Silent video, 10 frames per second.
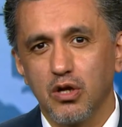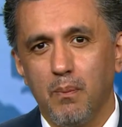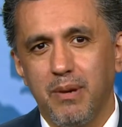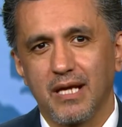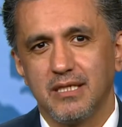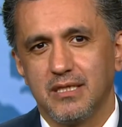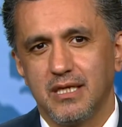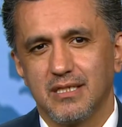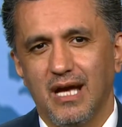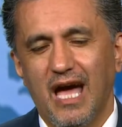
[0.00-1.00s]

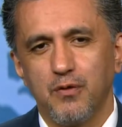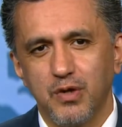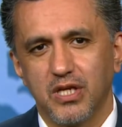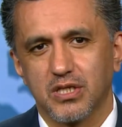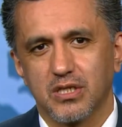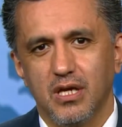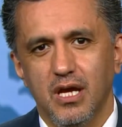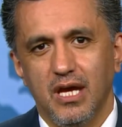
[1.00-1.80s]
complexities and risks,